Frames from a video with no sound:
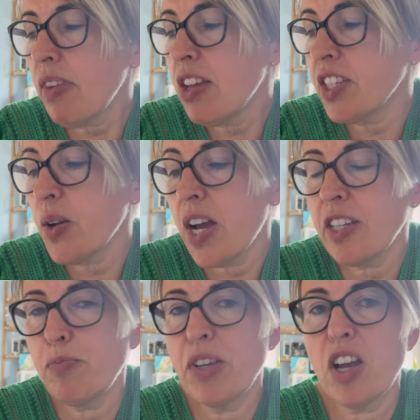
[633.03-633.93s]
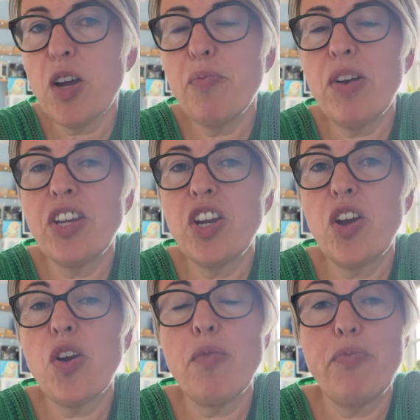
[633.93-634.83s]
so it has become, you
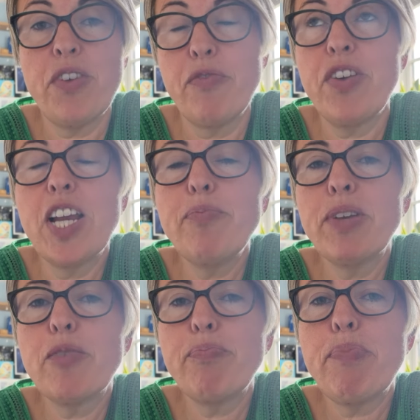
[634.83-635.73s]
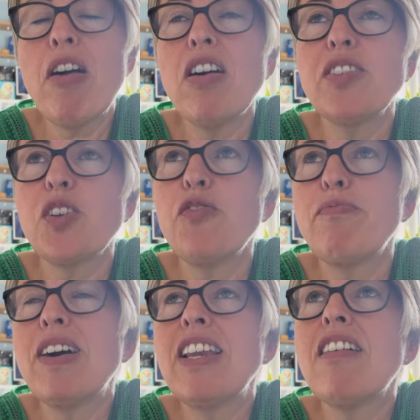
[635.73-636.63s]
know, a fairly big part of
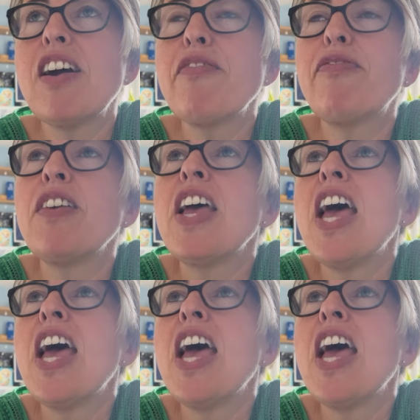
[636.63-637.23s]
my life.